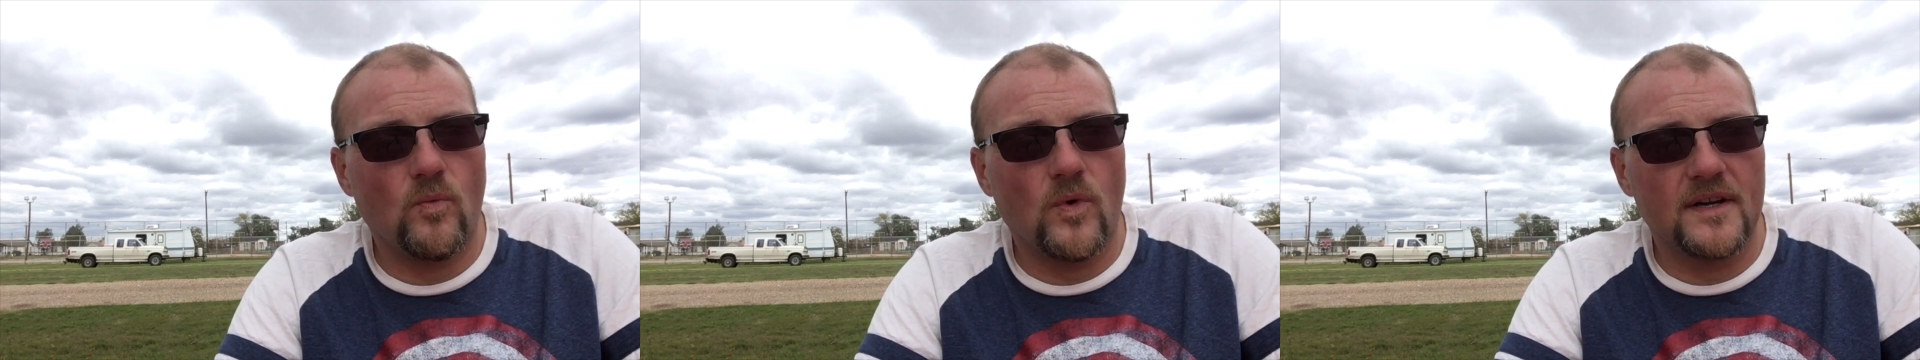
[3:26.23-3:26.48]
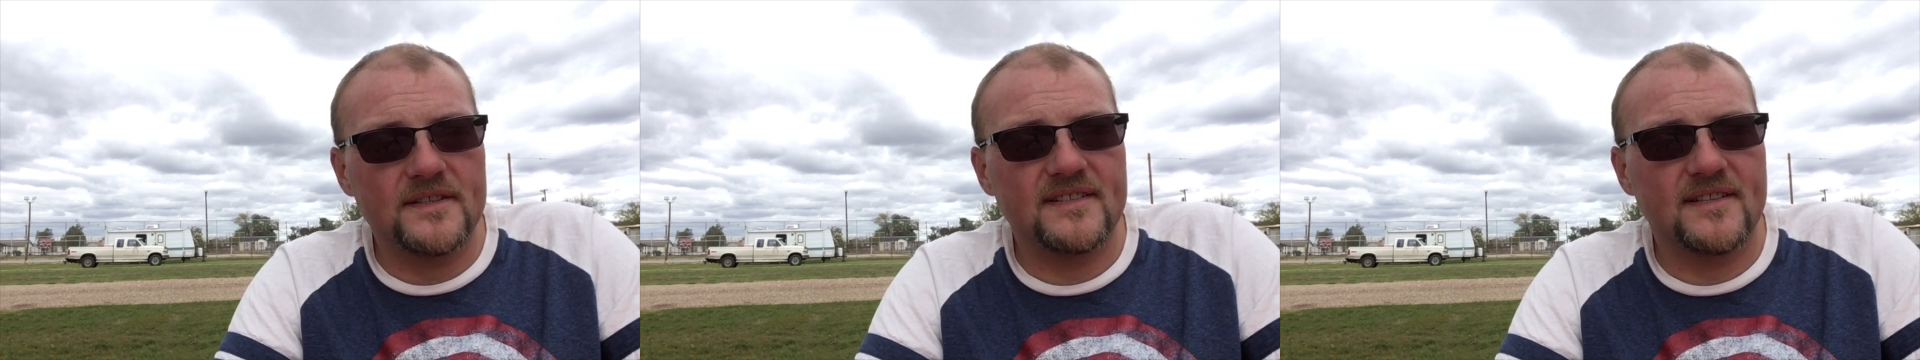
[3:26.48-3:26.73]

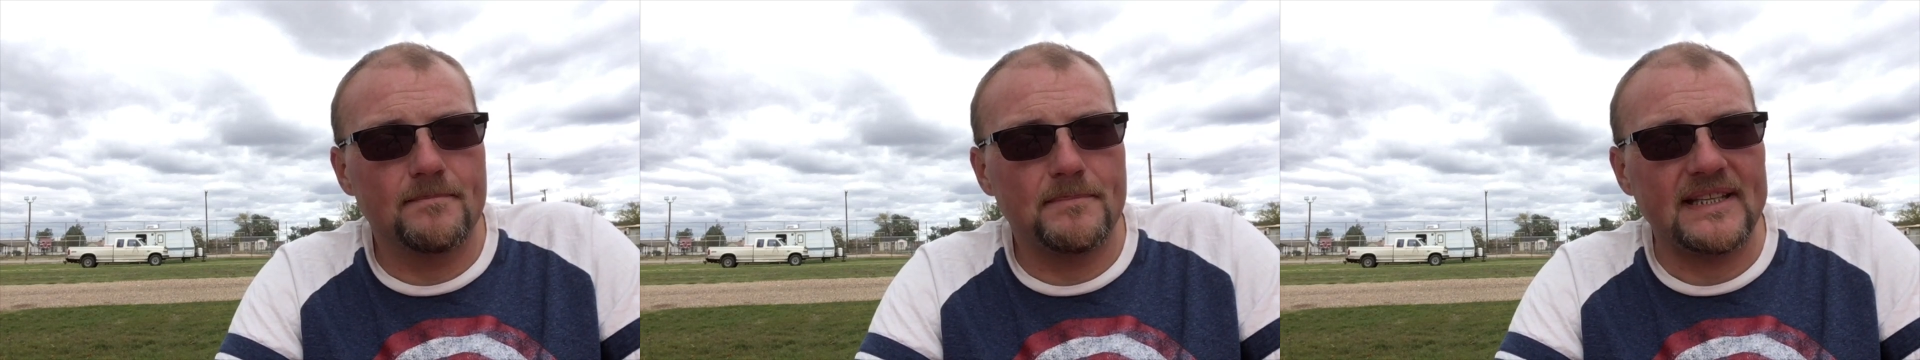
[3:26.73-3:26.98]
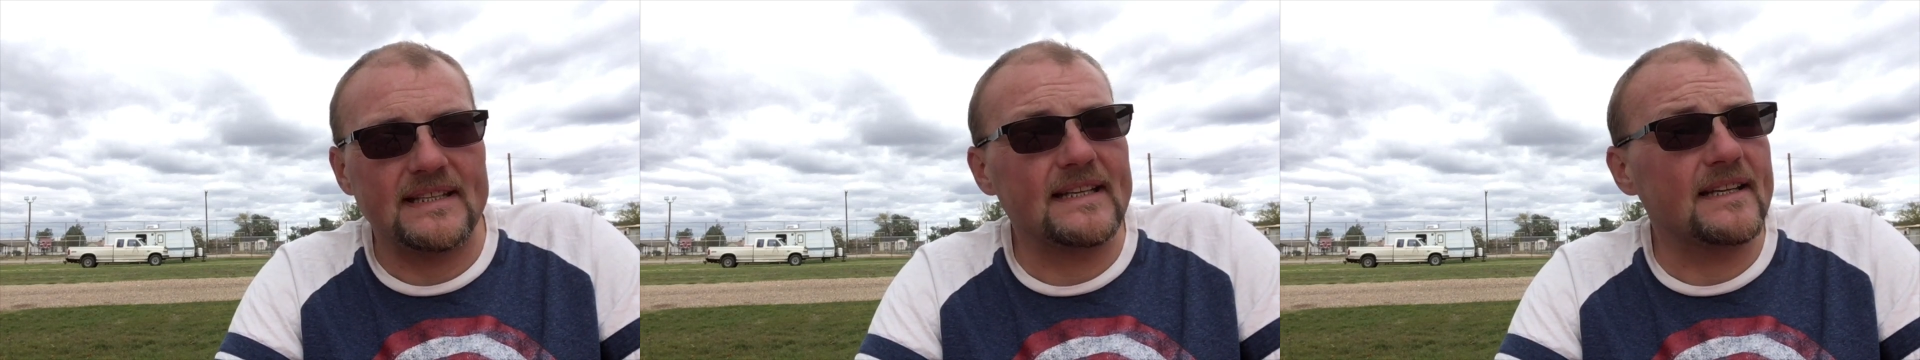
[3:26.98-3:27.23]
want to
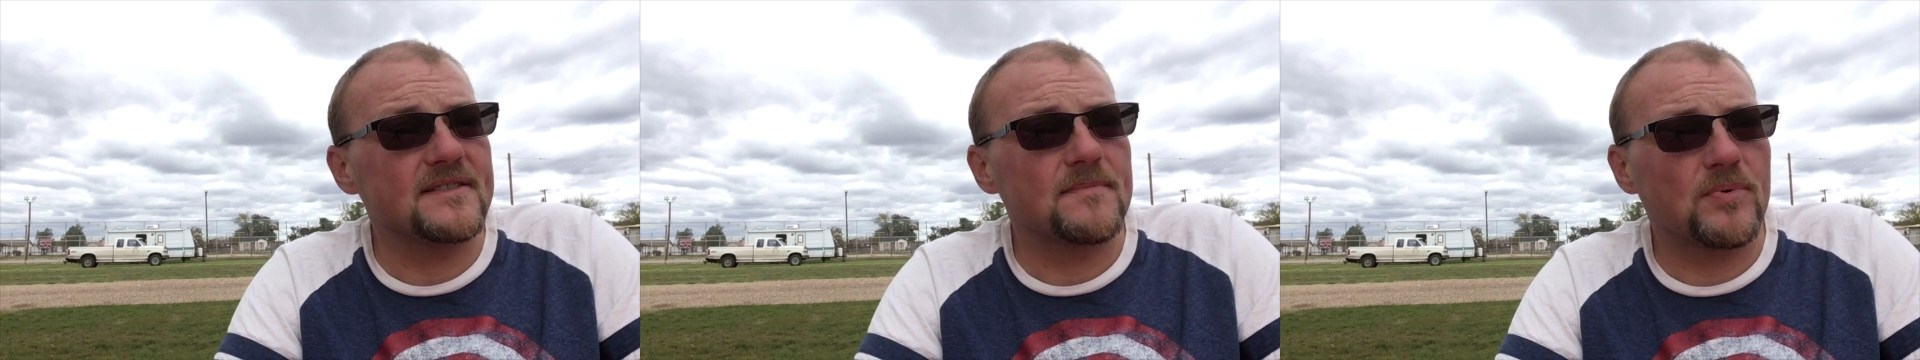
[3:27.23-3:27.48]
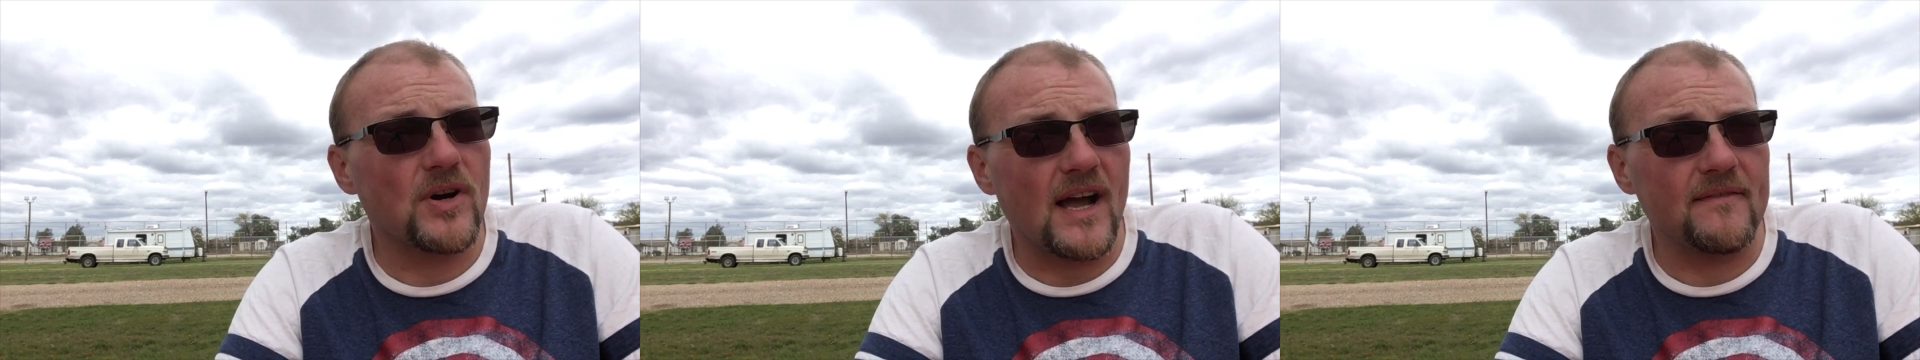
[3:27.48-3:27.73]
compete
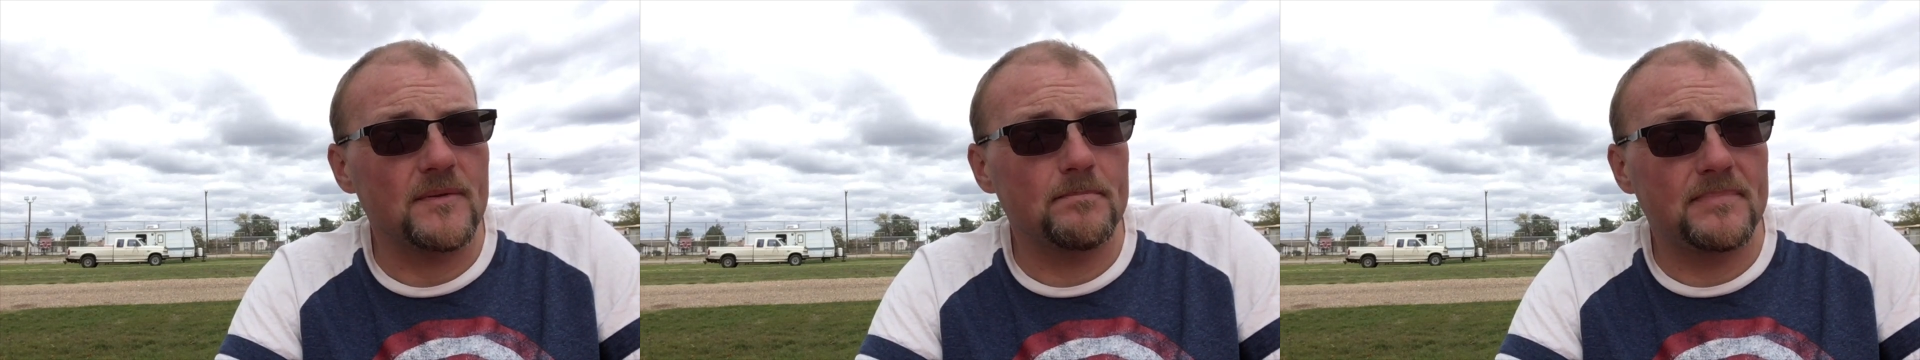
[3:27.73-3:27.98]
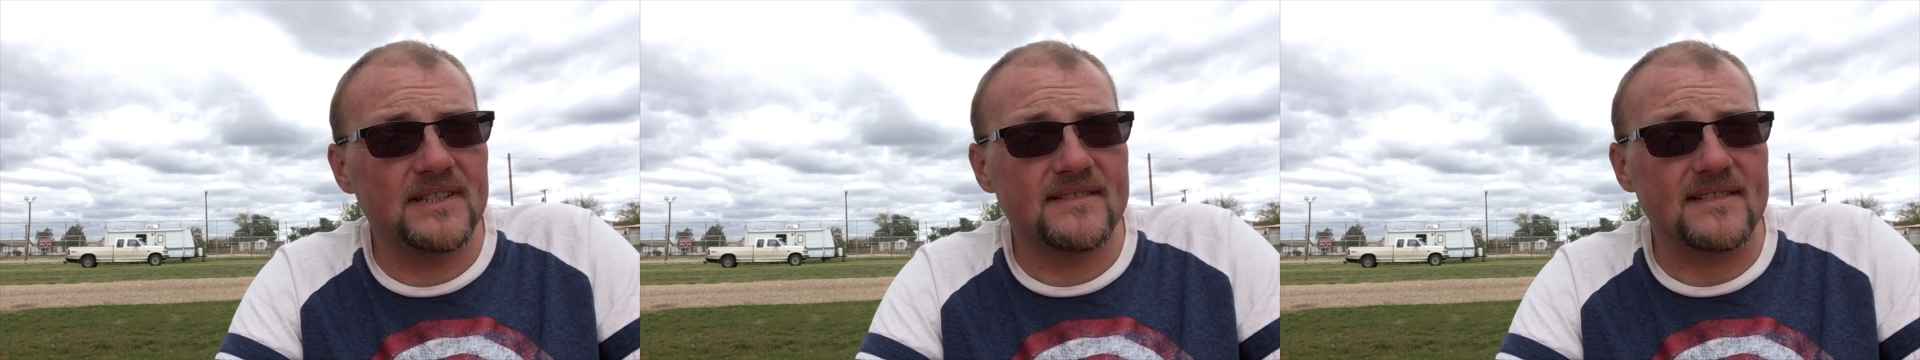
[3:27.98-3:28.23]
against
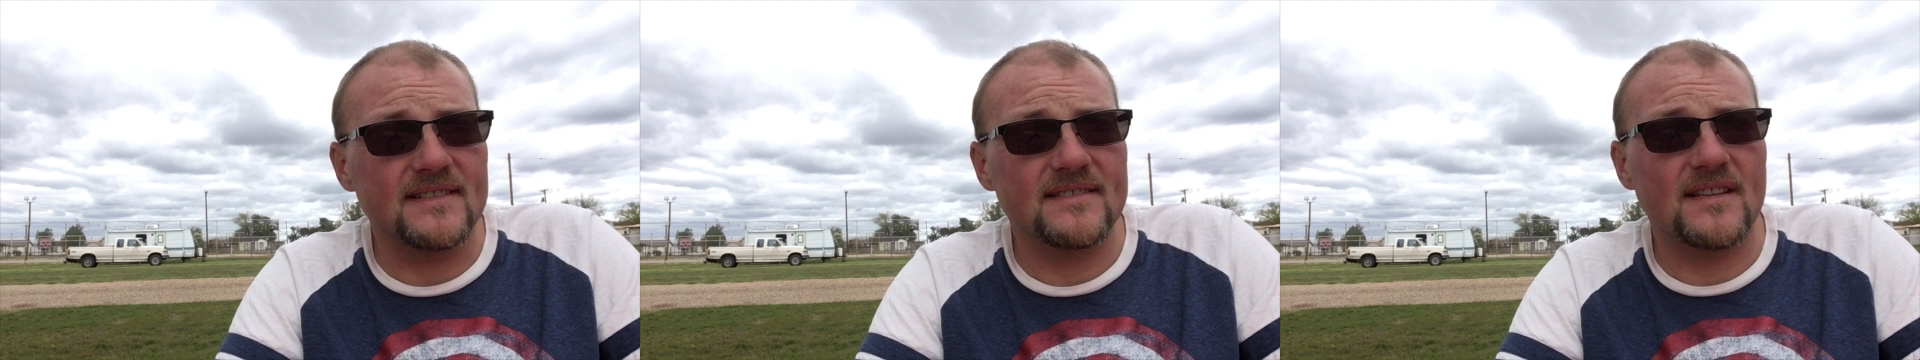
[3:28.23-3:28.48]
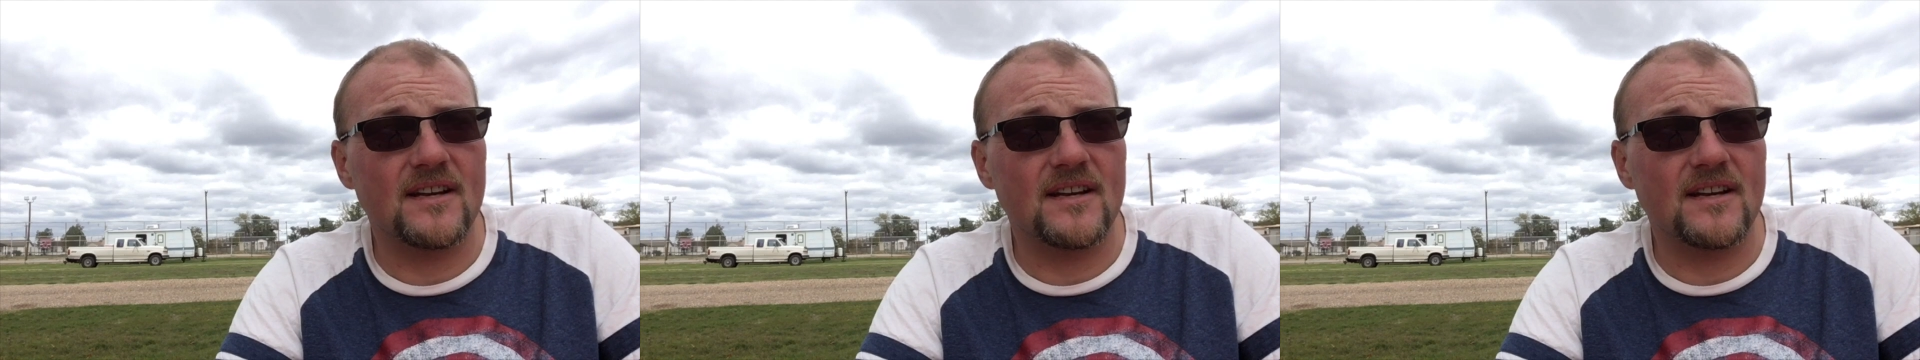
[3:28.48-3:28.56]
private business.